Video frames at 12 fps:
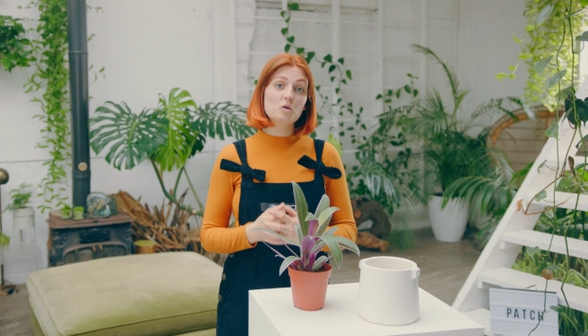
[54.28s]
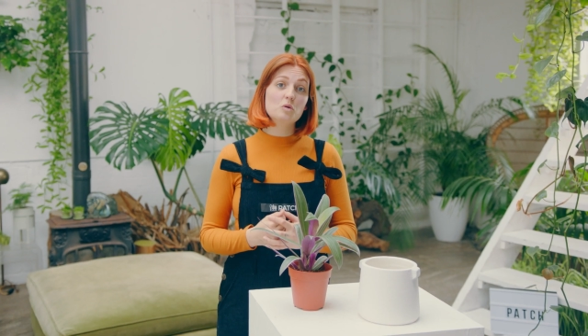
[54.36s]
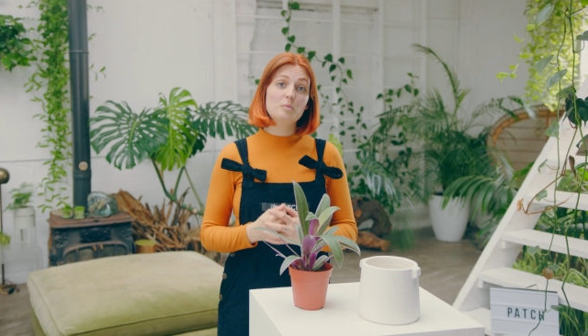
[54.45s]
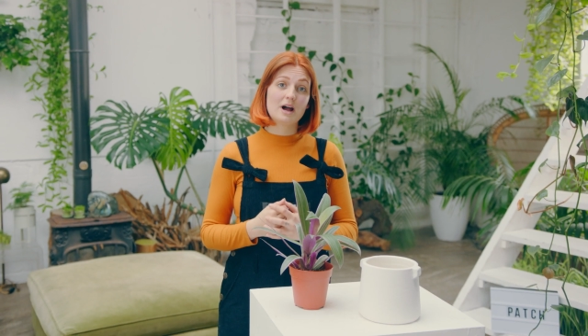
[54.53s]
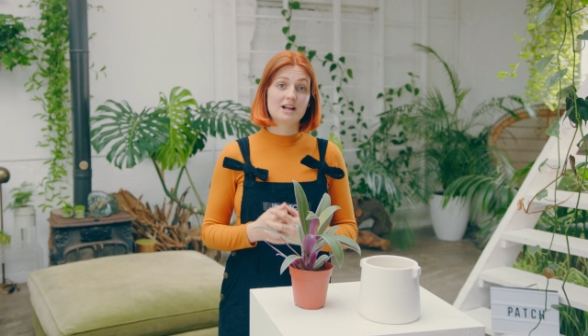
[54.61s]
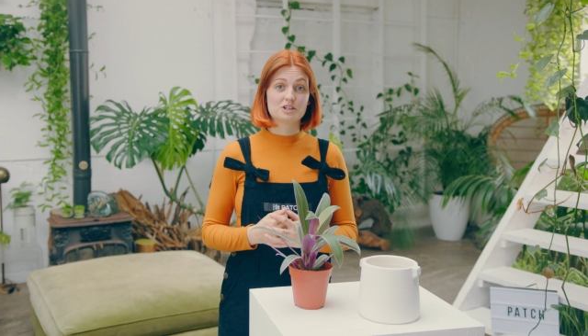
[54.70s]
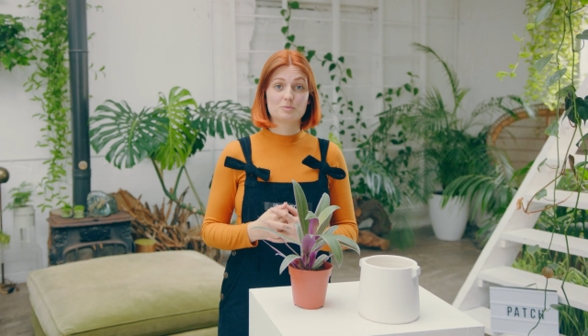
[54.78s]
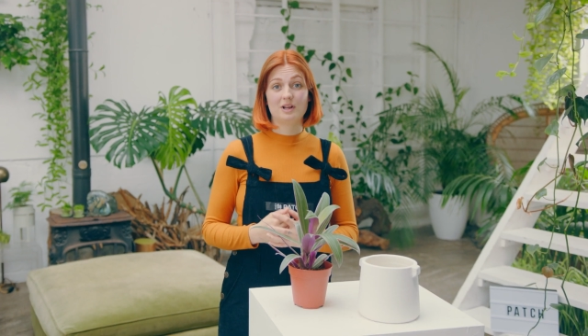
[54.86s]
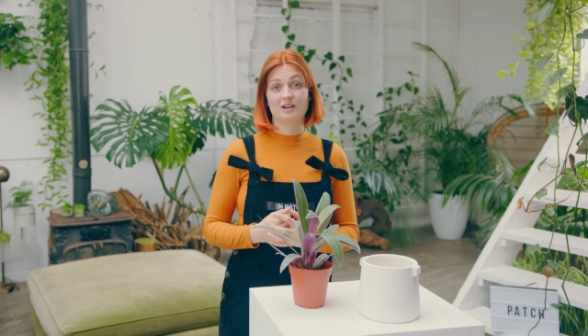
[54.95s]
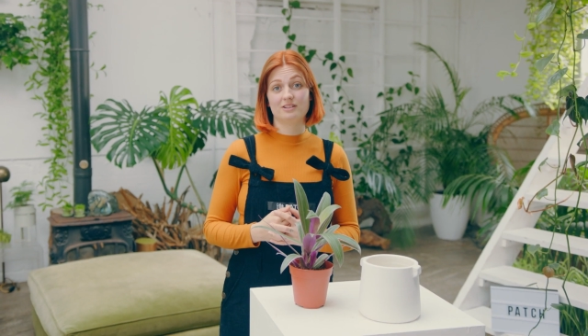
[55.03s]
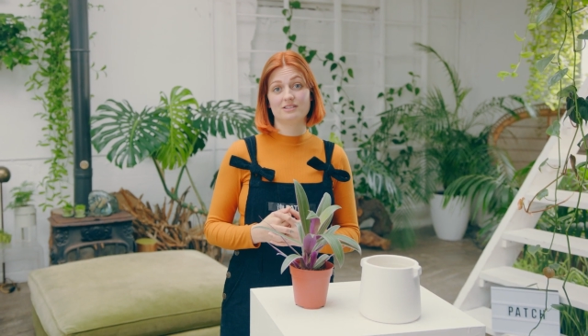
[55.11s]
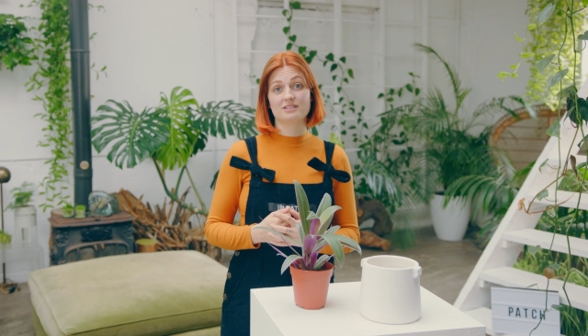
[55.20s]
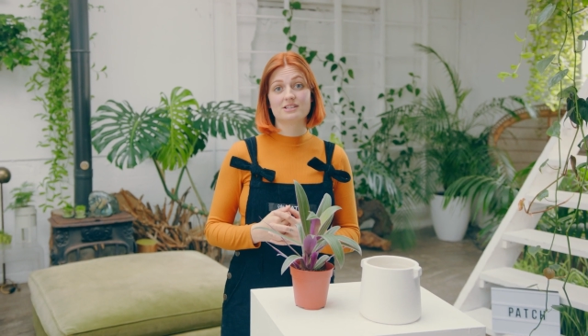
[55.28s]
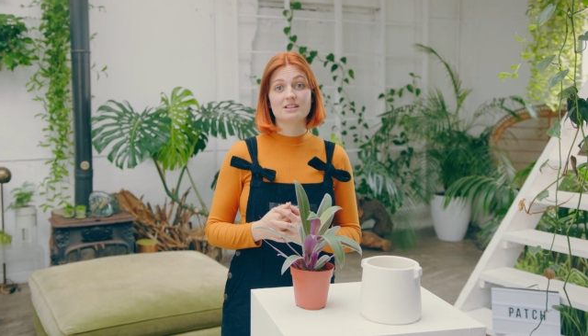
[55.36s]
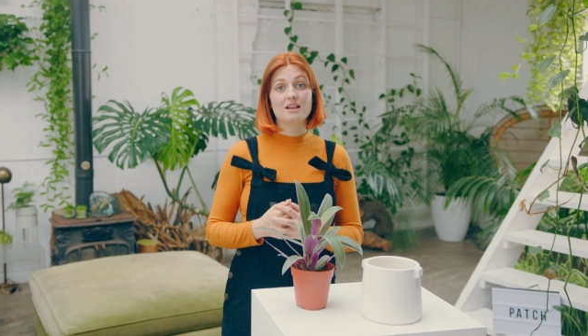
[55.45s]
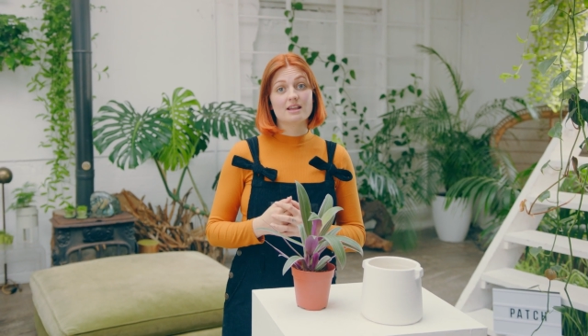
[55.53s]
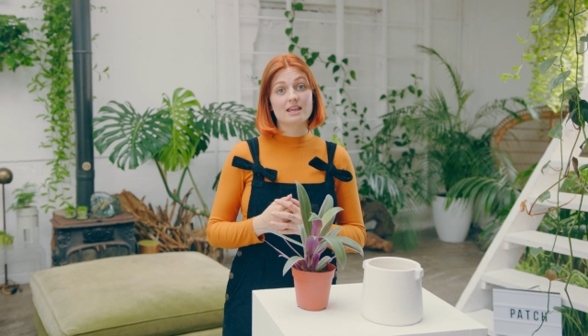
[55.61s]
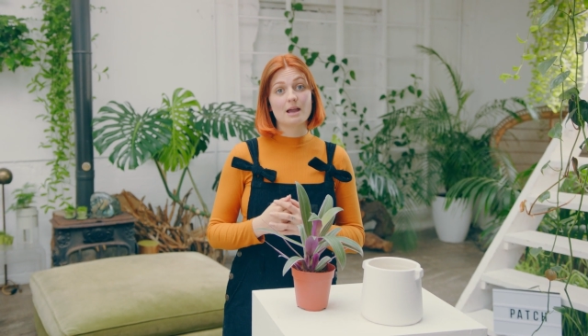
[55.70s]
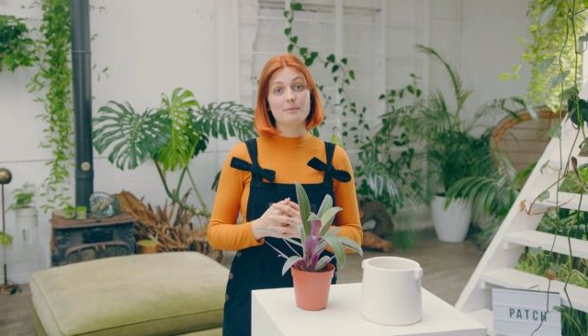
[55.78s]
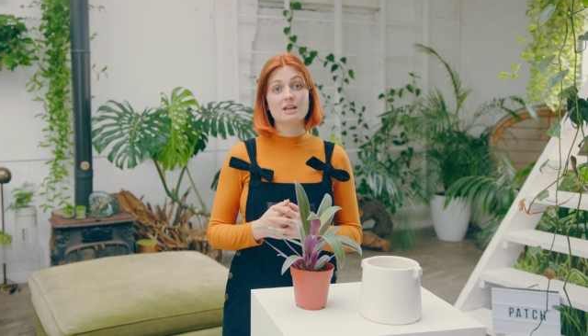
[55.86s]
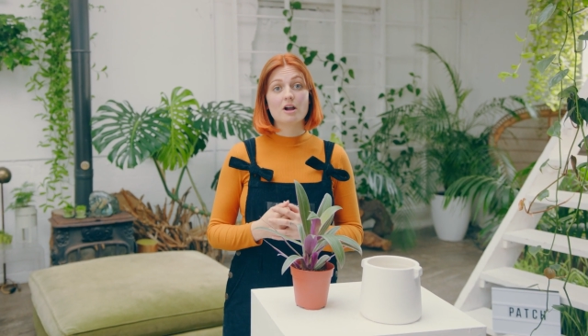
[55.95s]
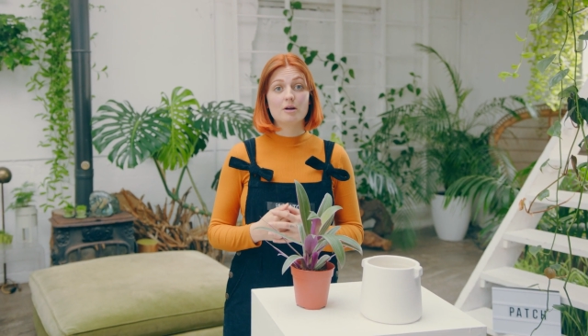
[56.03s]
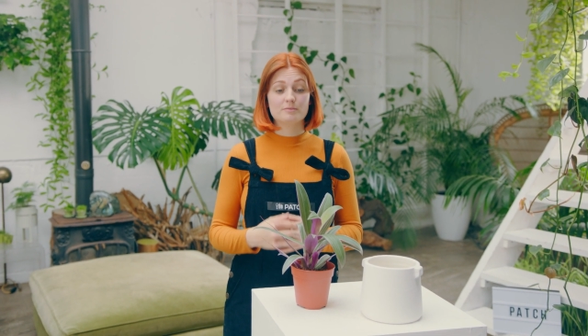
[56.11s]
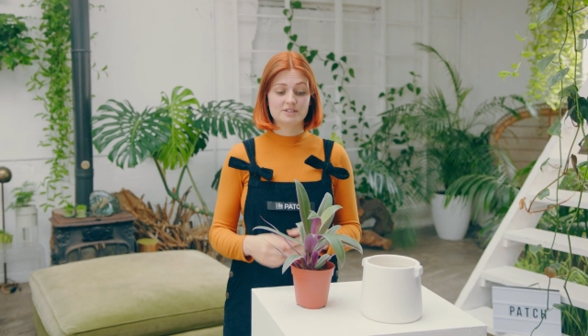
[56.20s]
all patch plants, Gabby
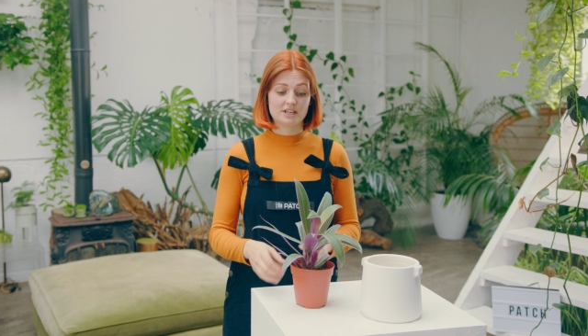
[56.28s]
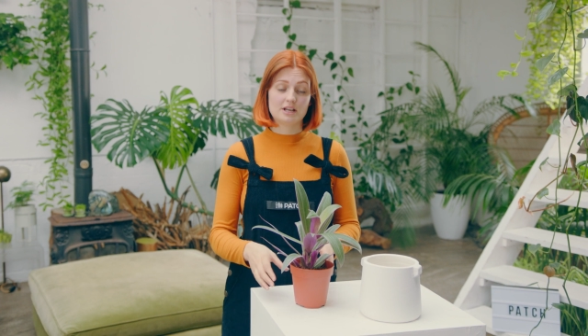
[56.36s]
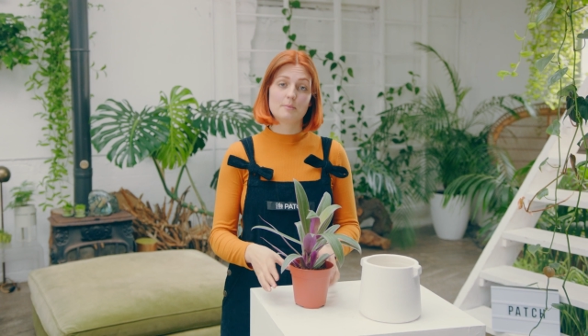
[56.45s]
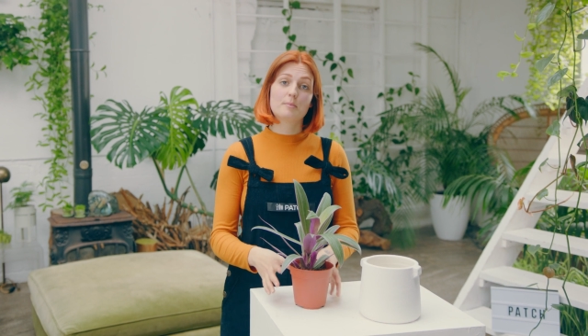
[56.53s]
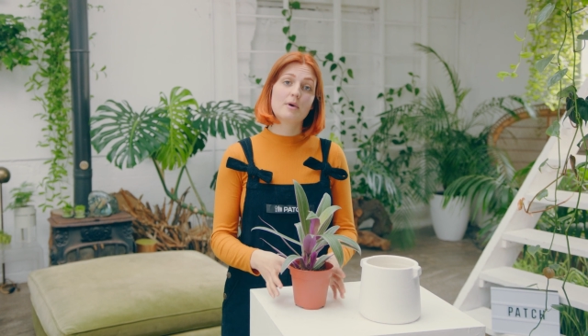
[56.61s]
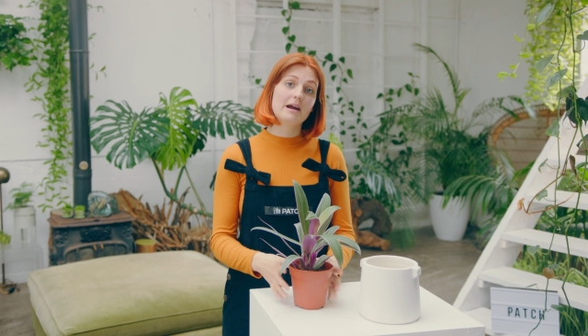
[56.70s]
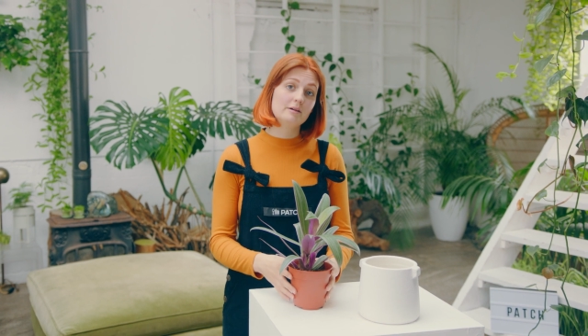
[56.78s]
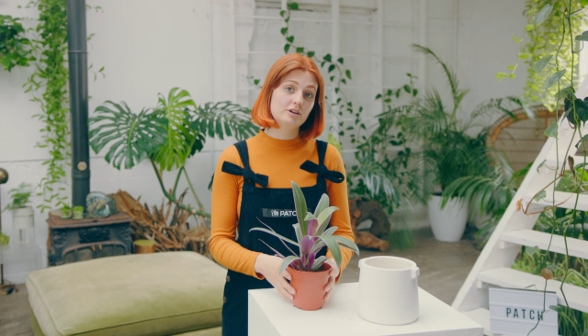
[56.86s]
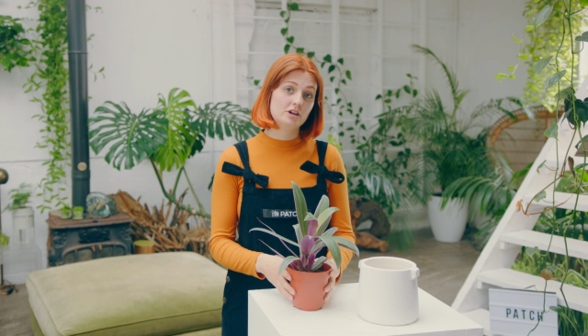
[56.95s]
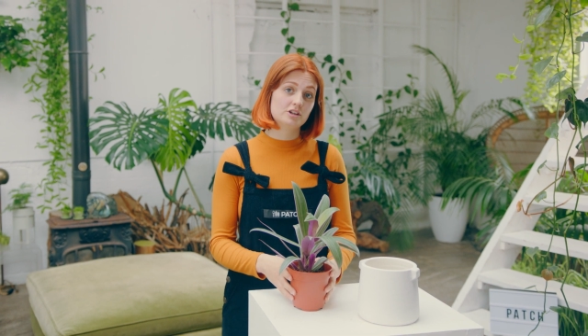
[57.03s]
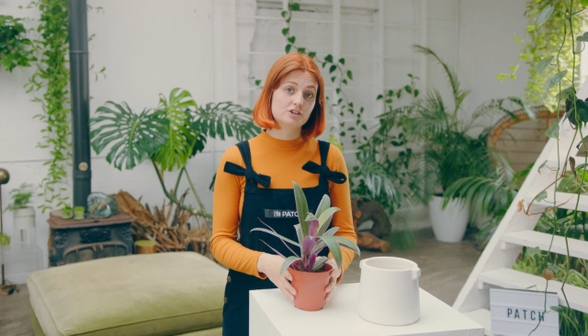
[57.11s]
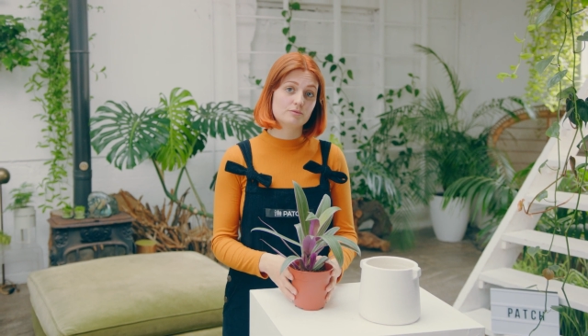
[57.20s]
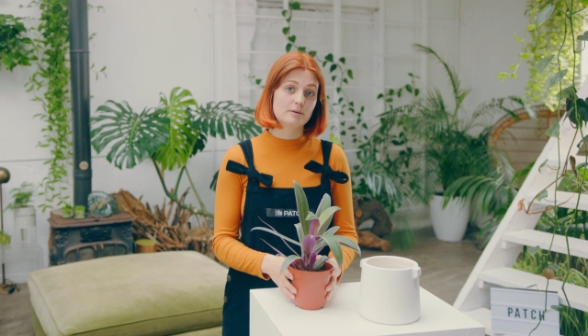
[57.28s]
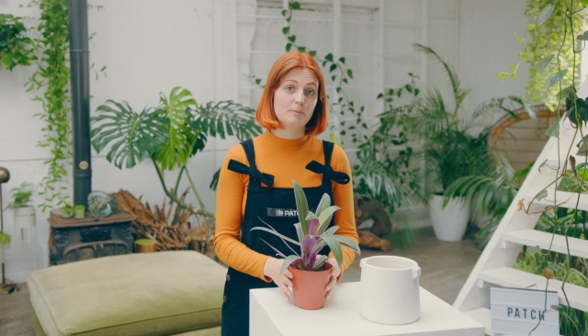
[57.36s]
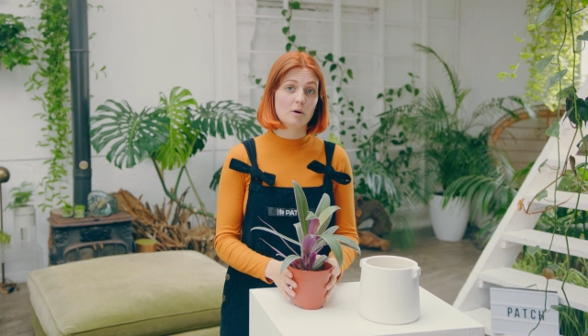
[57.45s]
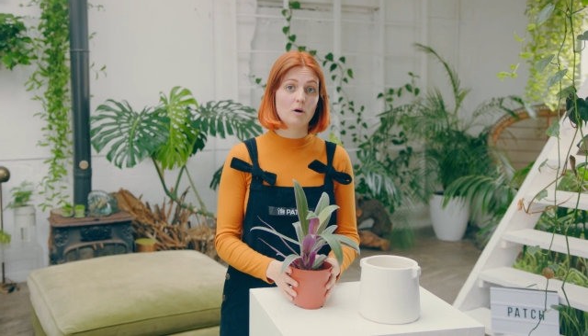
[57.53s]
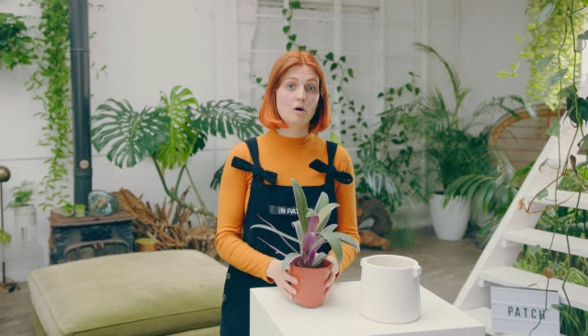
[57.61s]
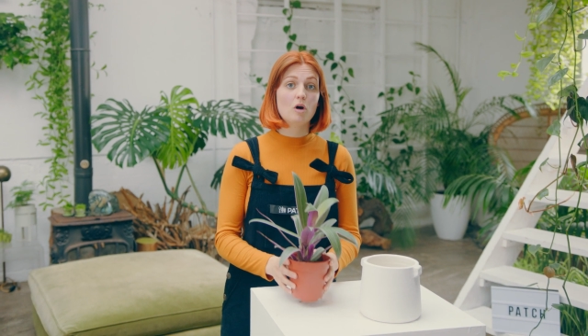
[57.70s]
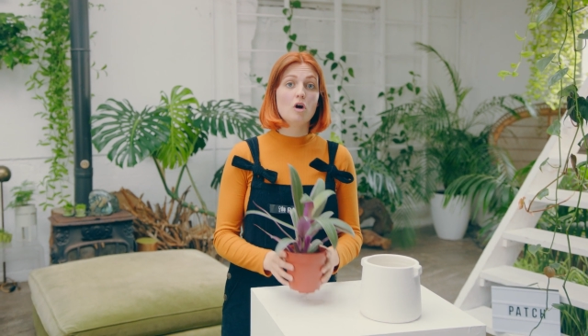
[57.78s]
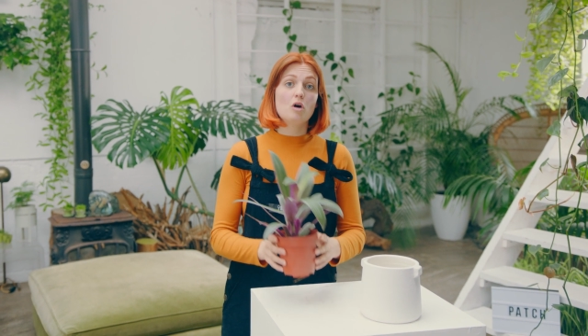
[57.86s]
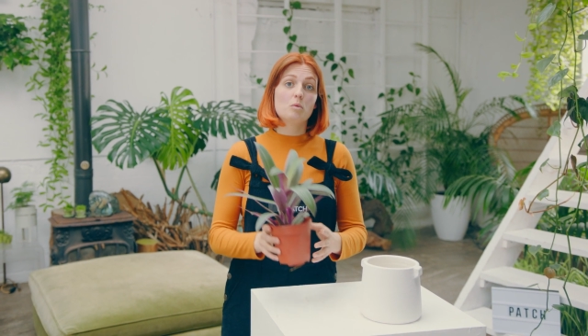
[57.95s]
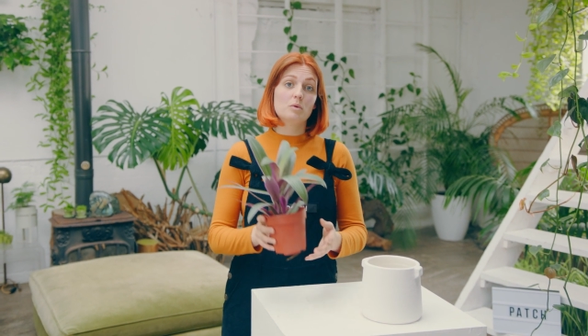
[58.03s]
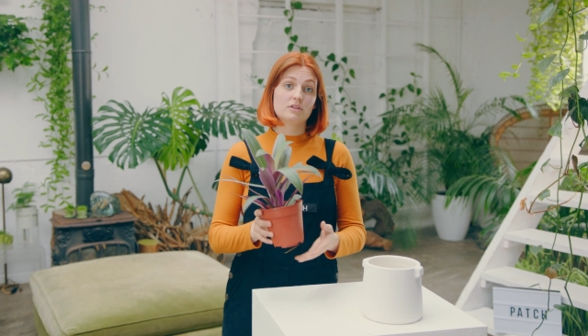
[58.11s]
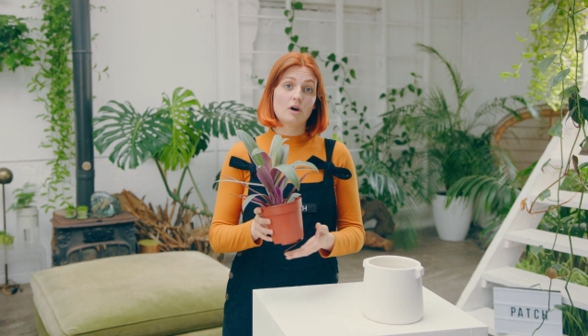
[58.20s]
comes in a brown nursery pot with